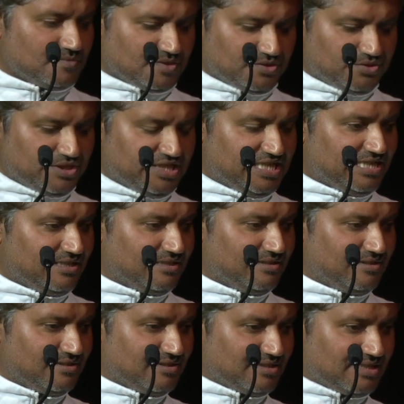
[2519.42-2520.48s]
you see that?
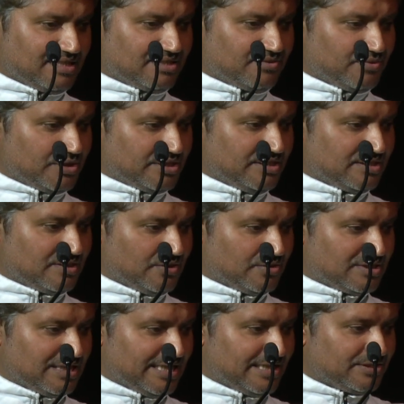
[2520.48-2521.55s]
That's what this
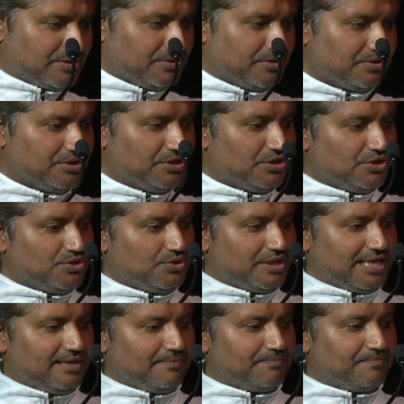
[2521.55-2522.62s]
looks like. So you
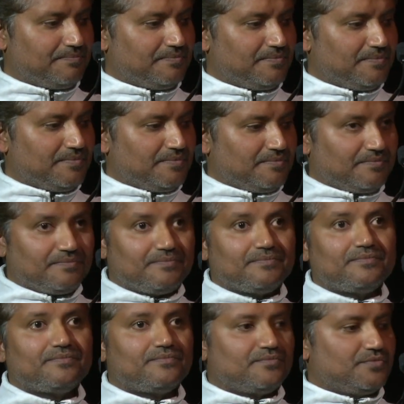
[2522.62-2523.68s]
get
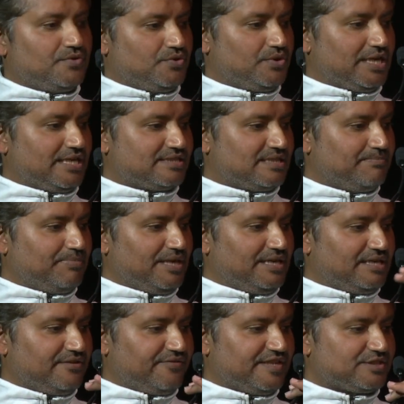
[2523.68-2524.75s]
a simple
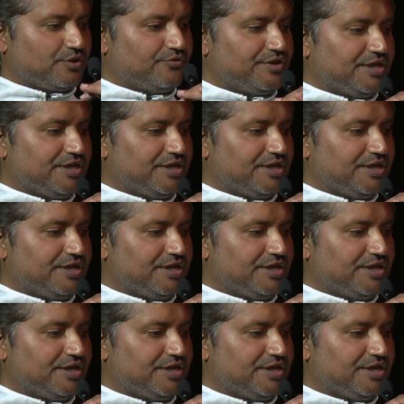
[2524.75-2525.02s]
interface over